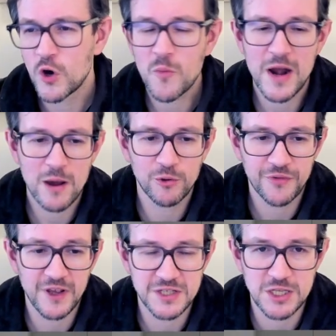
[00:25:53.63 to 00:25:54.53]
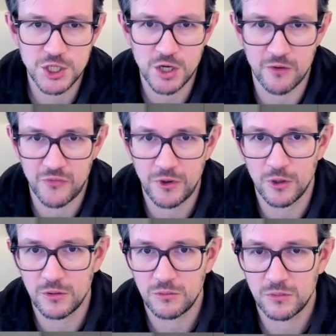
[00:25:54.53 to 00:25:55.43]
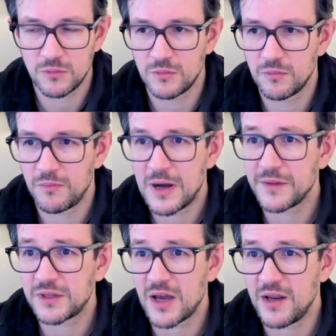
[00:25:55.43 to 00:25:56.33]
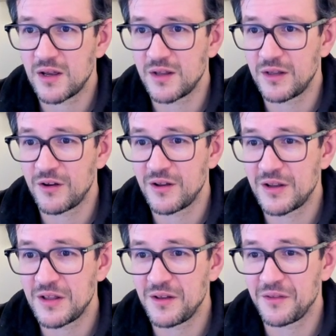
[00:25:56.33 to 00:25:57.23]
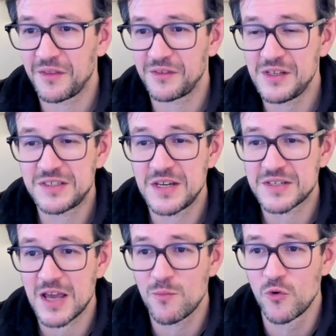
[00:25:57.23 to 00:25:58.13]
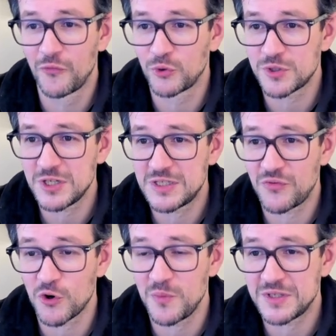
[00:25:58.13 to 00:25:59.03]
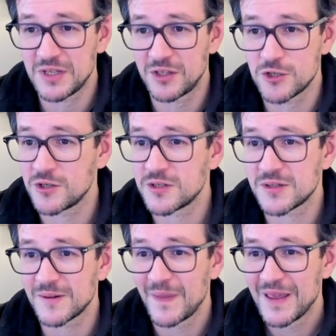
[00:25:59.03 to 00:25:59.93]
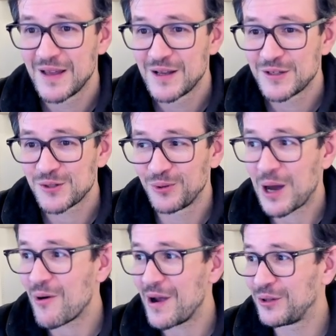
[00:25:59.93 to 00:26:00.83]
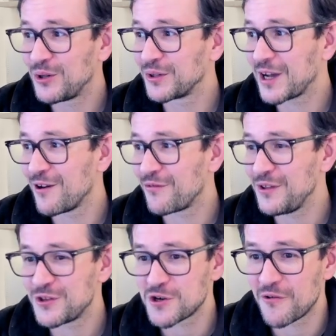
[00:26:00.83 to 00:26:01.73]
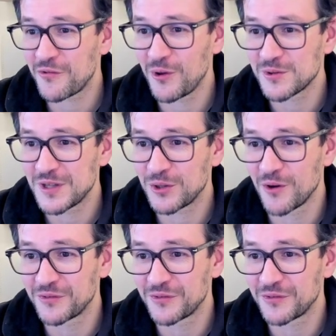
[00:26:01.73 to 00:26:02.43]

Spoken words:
Normally I would think it's integer overflow, but this season I moved to 64-bit integers. So now I don't have integer overflows that